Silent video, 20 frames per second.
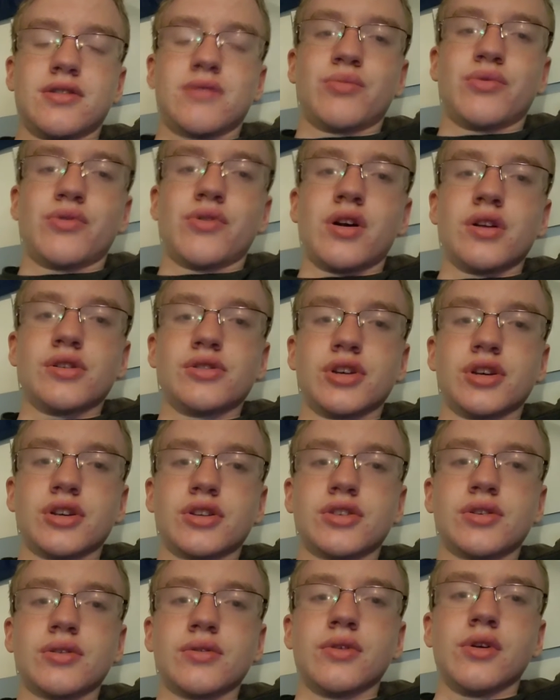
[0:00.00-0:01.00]
project,
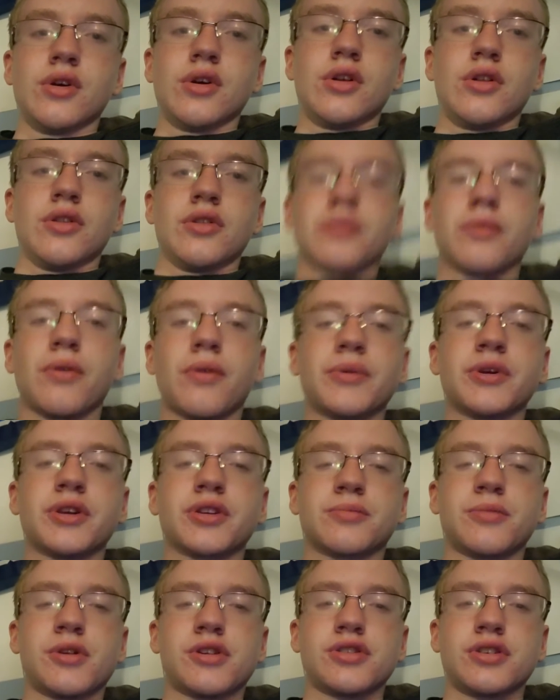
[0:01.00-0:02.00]
so there won't be as
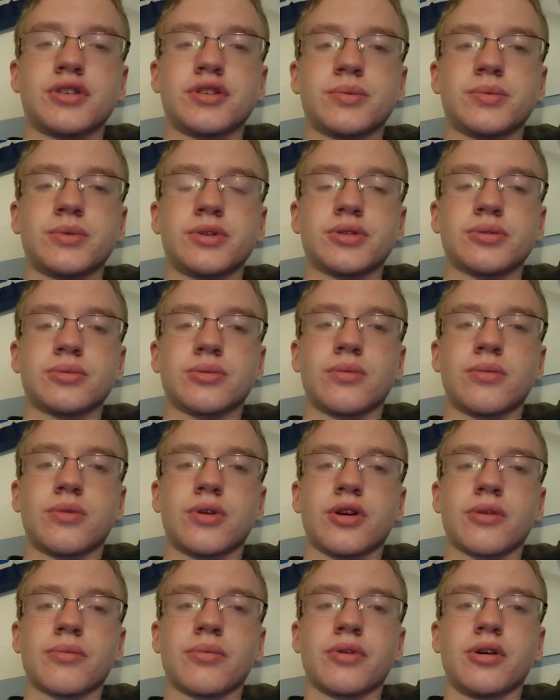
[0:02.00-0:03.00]
much individual
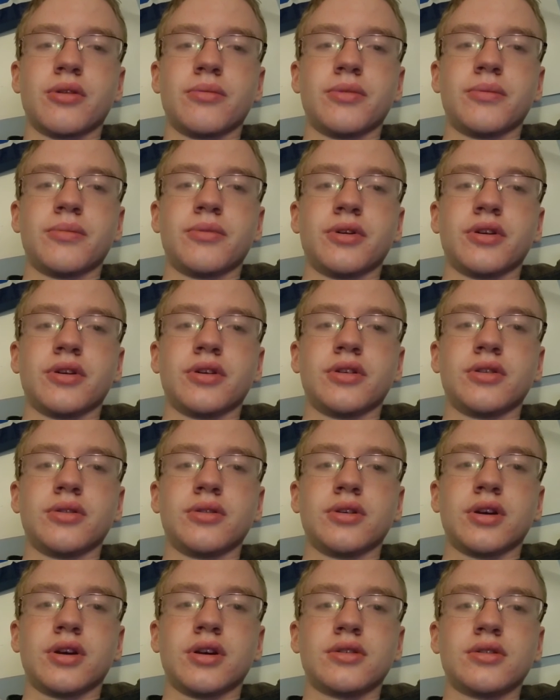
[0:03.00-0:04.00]
work, but I'll be bringing you
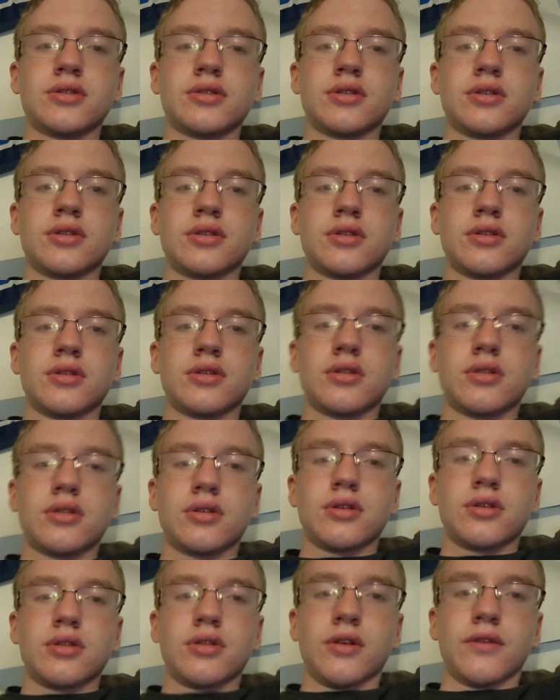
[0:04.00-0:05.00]
guys
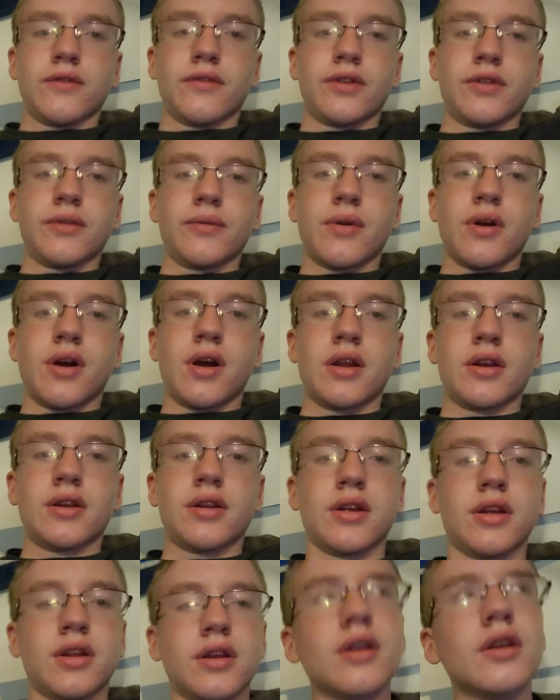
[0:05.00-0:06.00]
along for the ride,
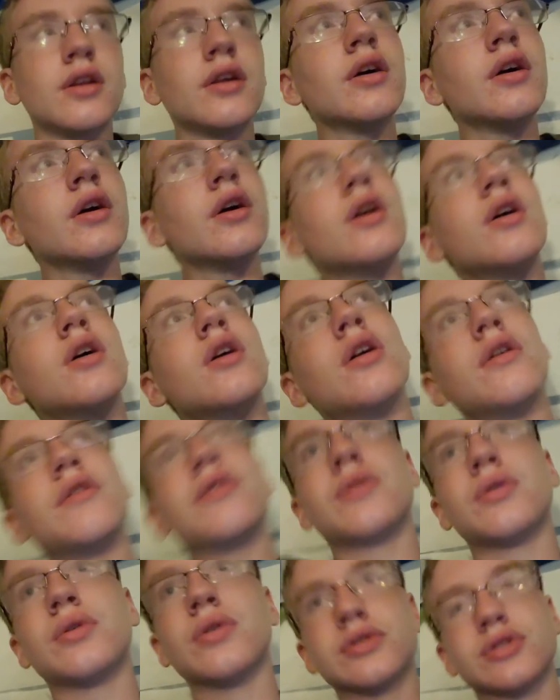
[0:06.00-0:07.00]
and of
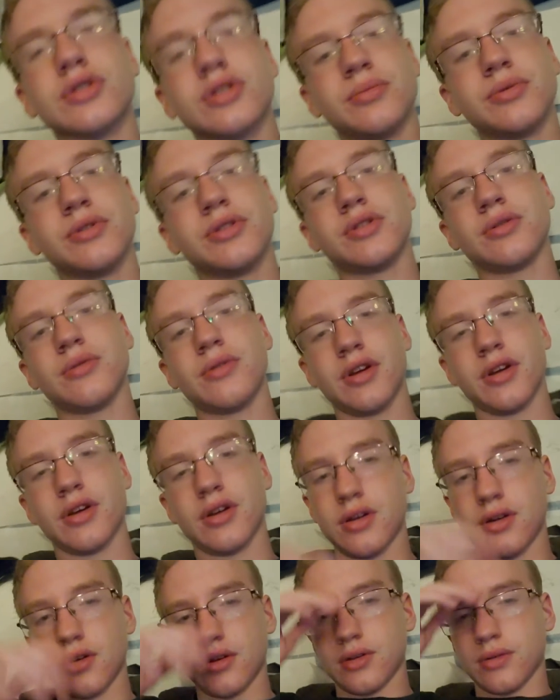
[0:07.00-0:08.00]
course I'll be doing
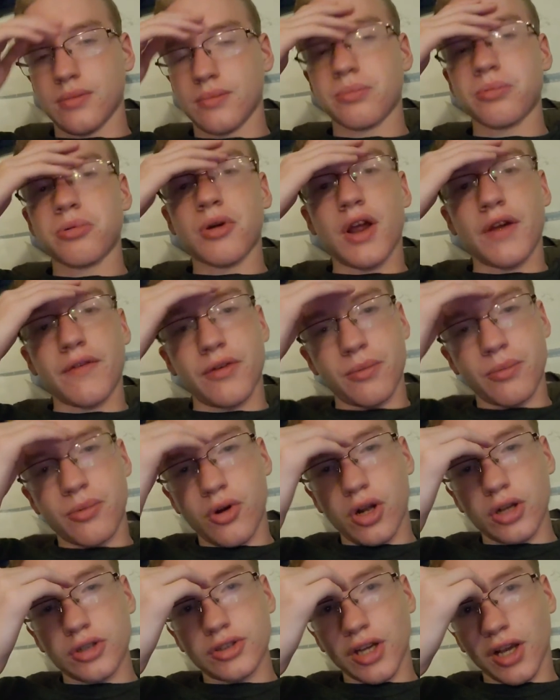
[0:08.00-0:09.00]
private
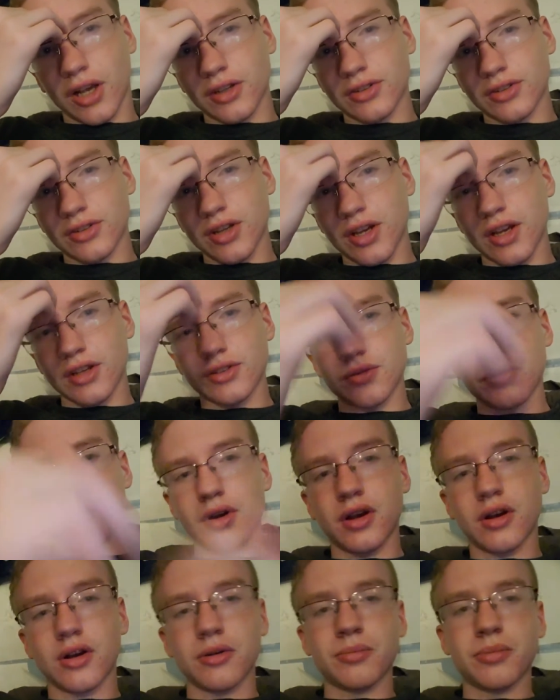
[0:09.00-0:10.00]
projects as
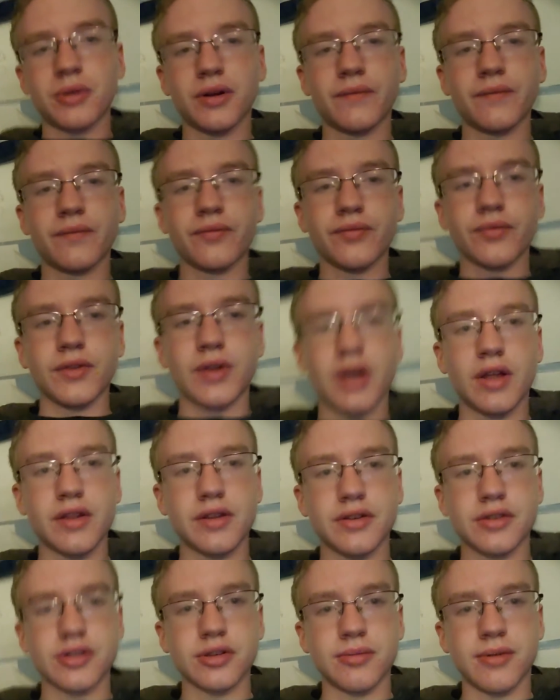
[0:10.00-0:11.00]
well. But yeah, this
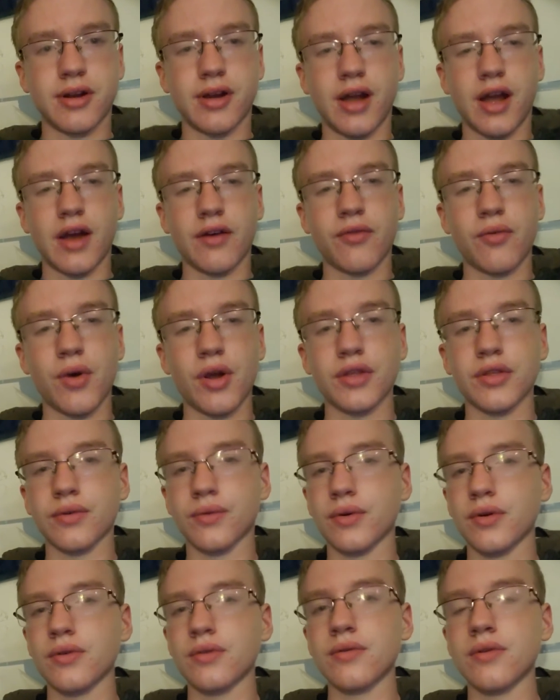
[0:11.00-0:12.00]
is about halfway
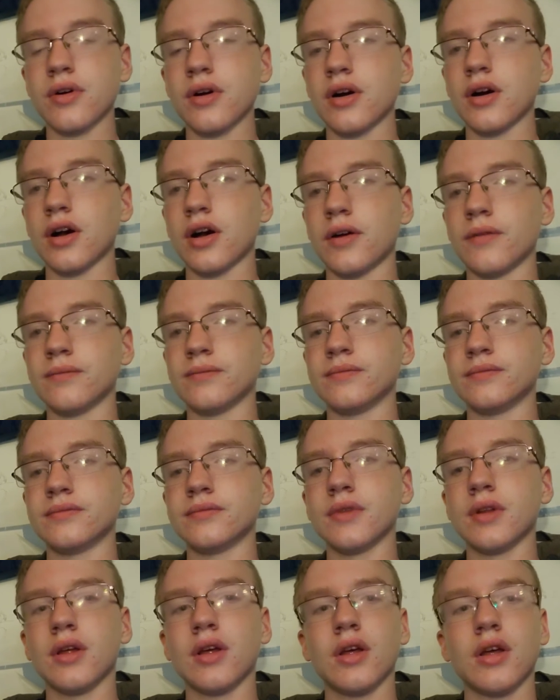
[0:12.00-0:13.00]
through. I'm
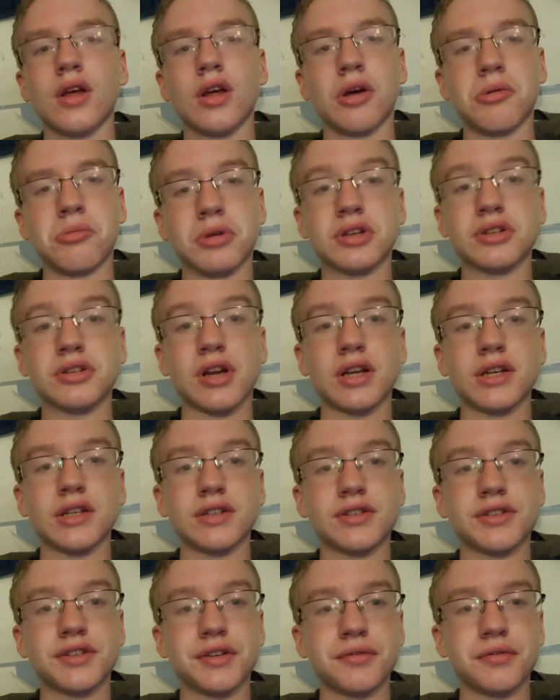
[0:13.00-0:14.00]
excited to
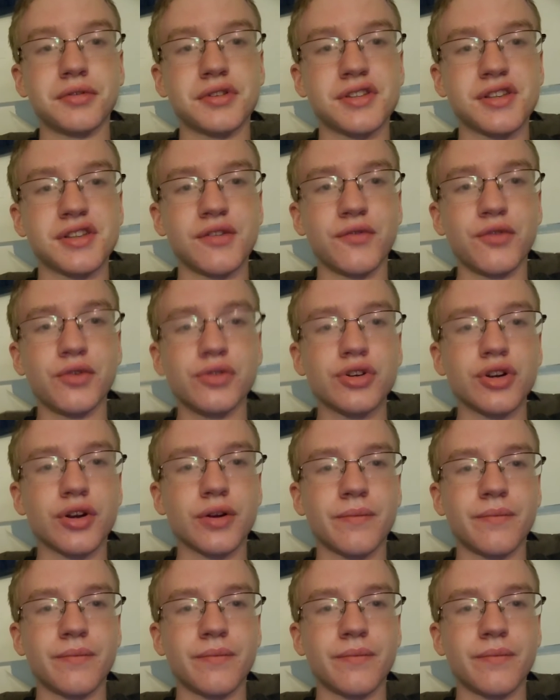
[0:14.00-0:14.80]
see what's in the future.